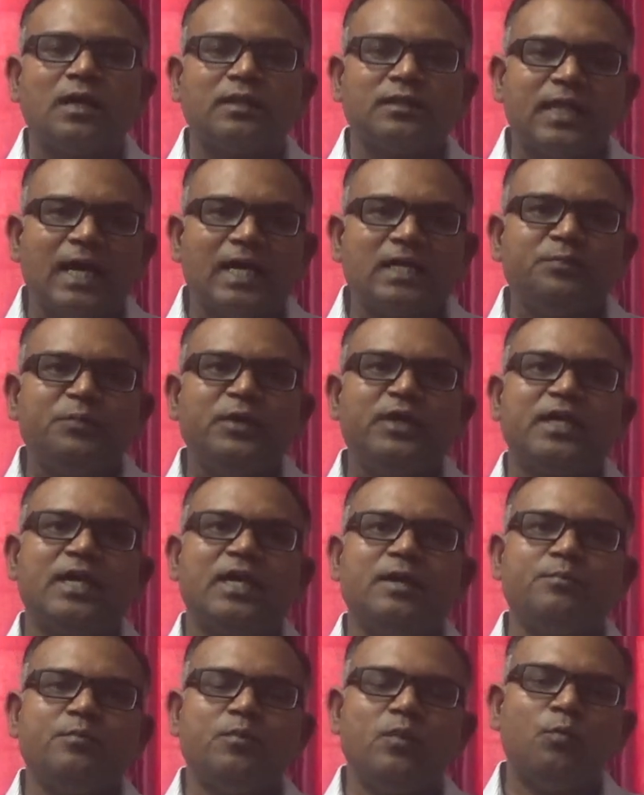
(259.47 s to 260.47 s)
that
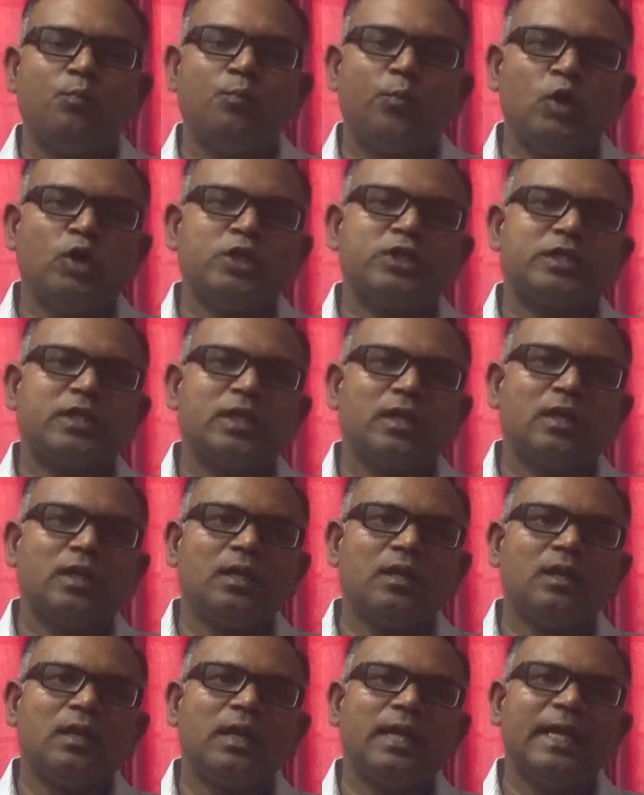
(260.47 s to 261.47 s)
became
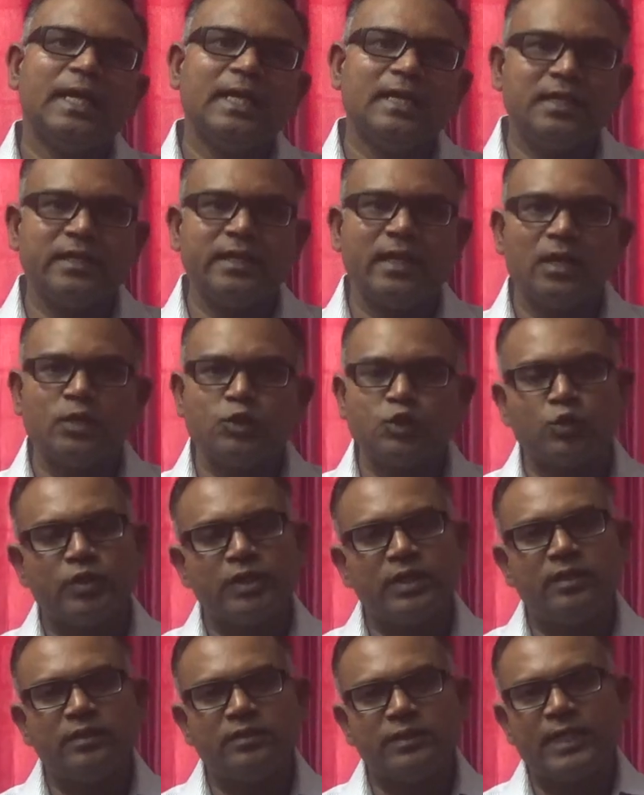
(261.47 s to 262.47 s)
political India
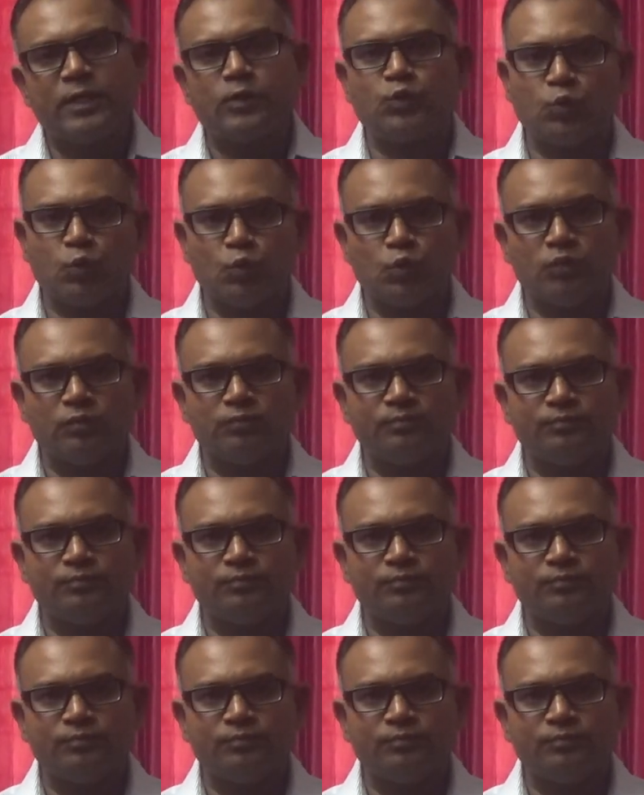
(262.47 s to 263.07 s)
during their rule.